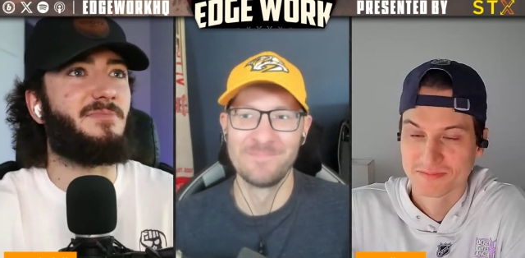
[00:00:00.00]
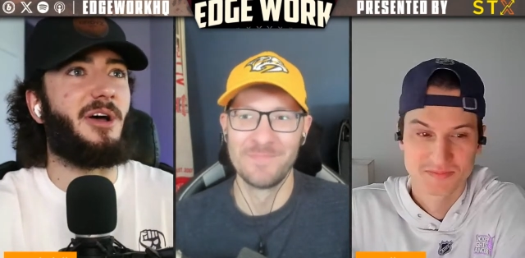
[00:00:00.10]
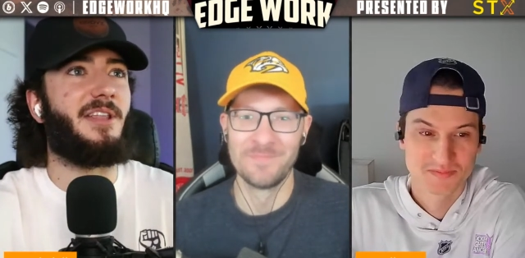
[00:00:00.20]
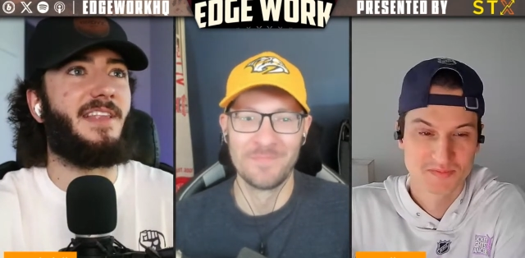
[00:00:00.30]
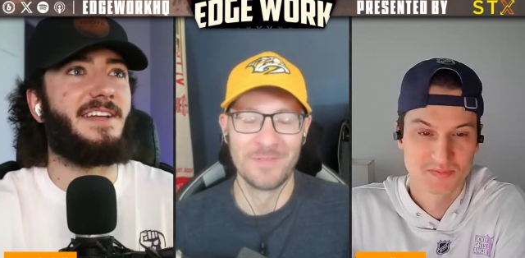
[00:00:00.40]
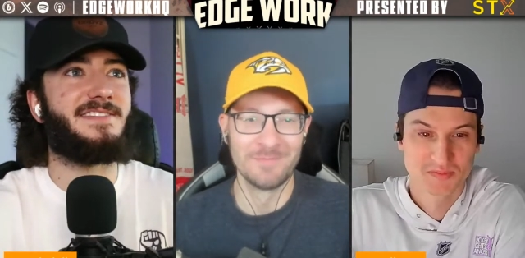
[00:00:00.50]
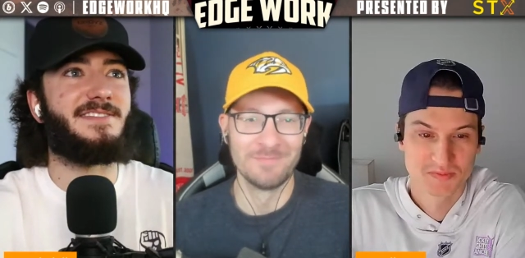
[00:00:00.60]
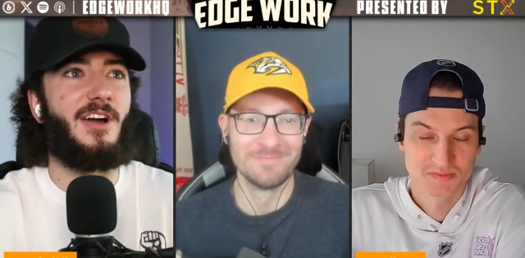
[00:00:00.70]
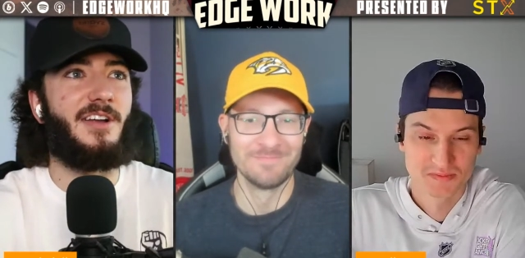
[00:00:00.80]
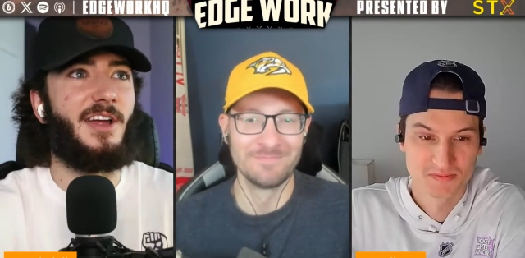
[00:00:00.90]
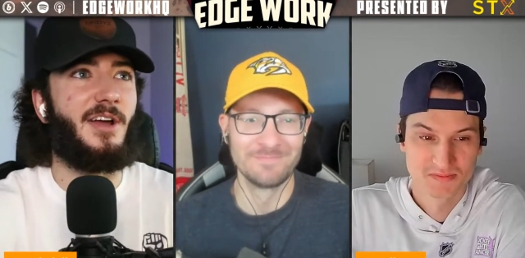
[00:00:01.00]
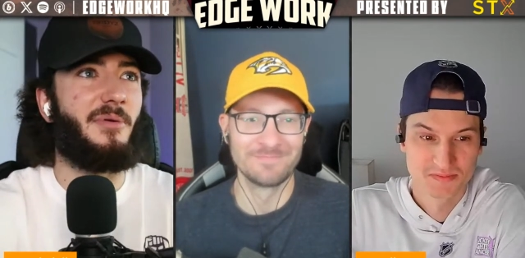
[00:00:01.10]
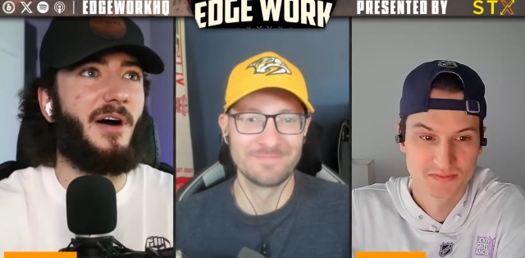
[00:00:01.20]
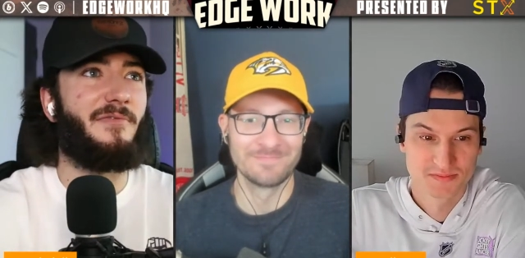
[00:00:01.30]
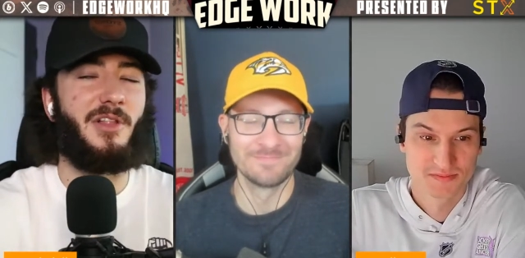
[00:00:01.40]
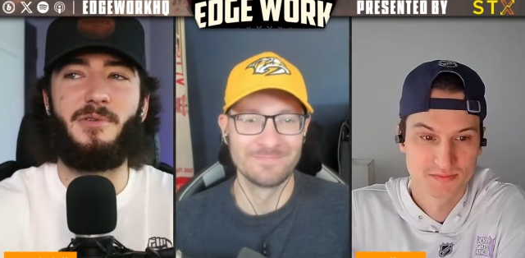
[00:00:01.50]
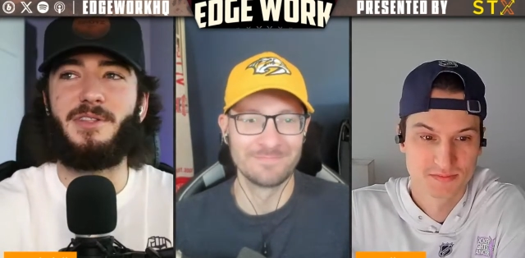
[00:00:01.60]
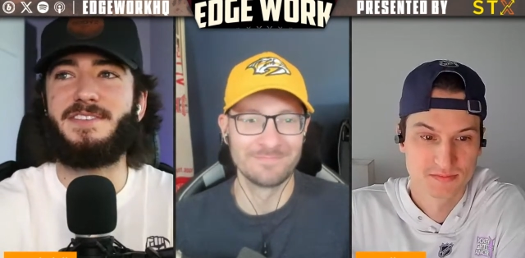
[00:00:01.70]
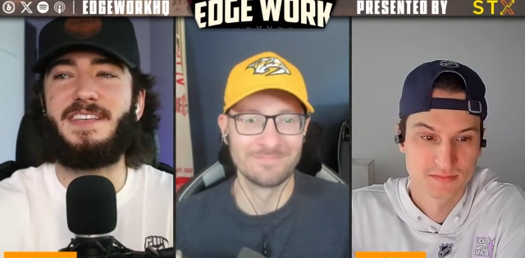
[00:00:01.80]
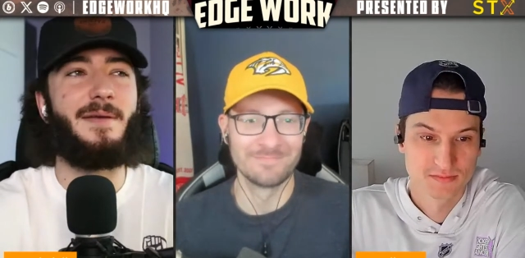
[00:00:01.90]
Speaker 1: But let's start here in Buffalo,
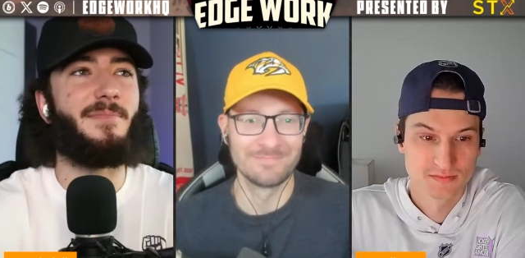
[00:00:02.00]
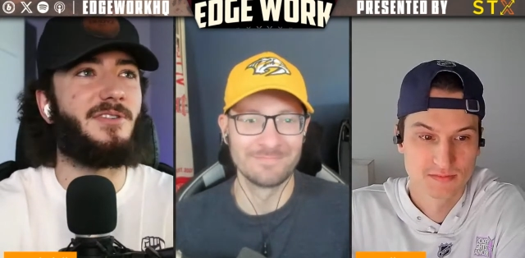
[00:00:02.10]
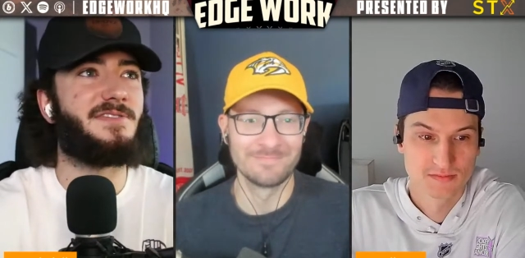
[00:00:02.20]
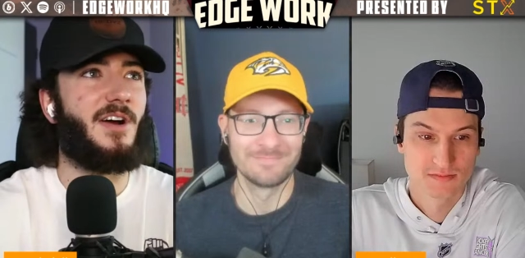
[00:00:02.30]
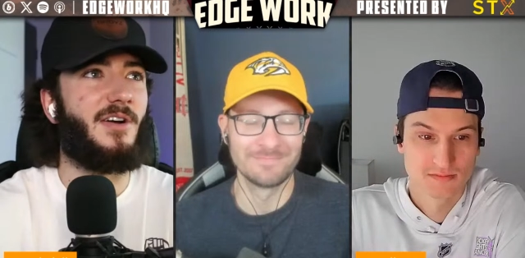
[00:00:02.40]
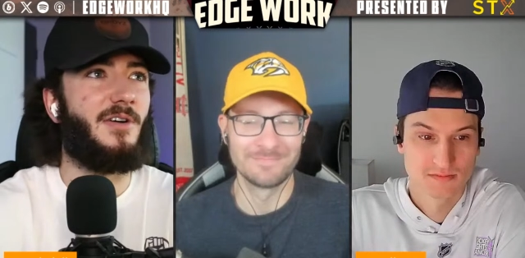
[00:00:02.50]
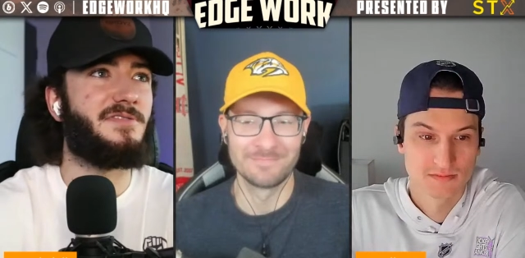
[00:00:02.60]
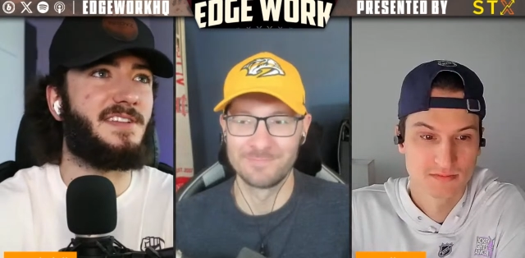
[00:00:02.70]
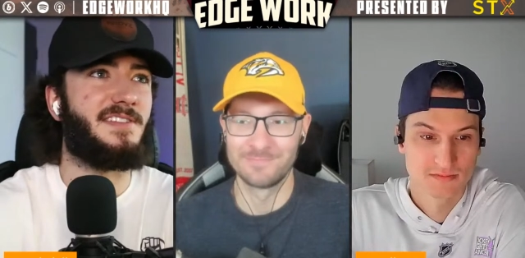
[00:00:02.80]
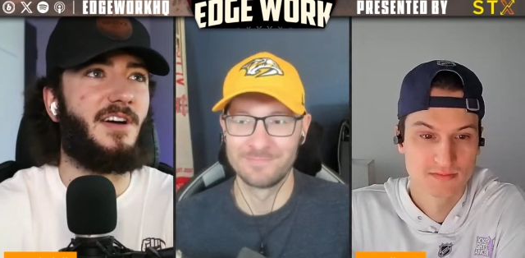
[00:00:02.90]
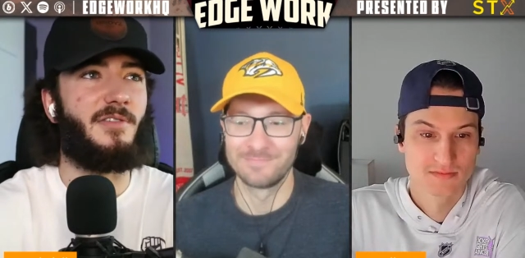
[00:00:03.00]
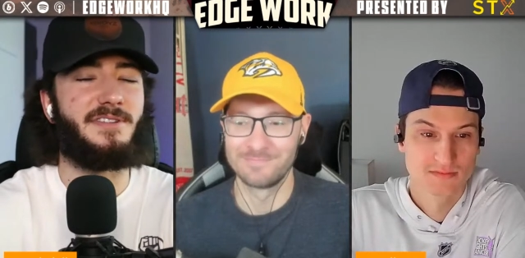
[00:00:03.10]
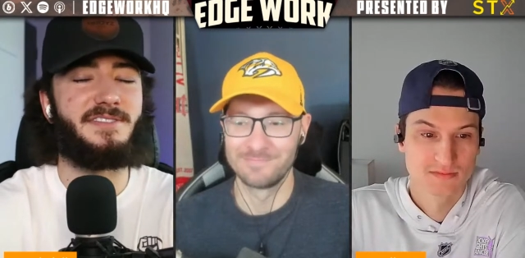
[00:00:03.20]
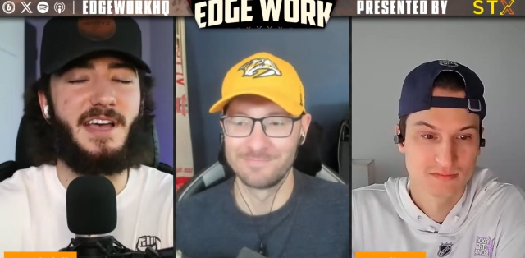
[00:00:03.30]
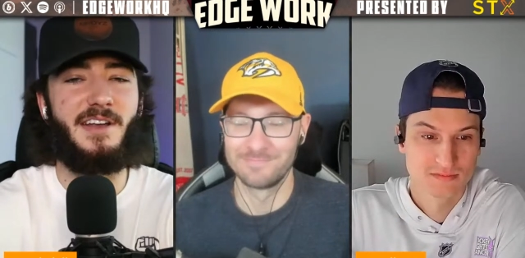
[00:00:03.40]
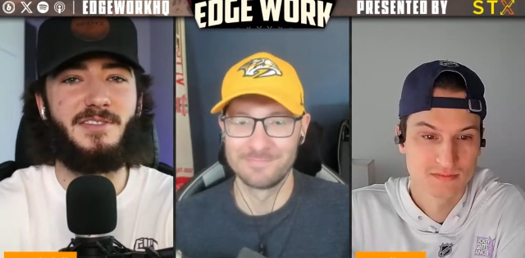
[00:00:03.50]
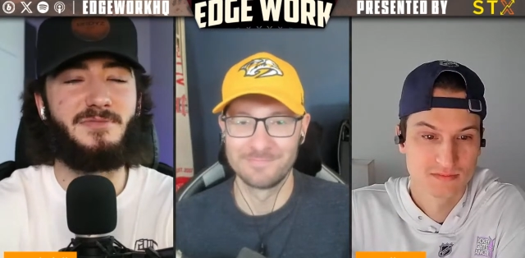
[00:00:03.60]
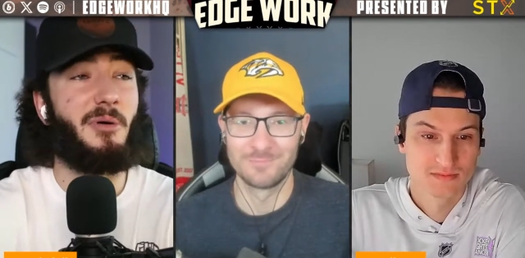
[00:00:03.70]
where the Sabres are hosting the Ottawa Senators.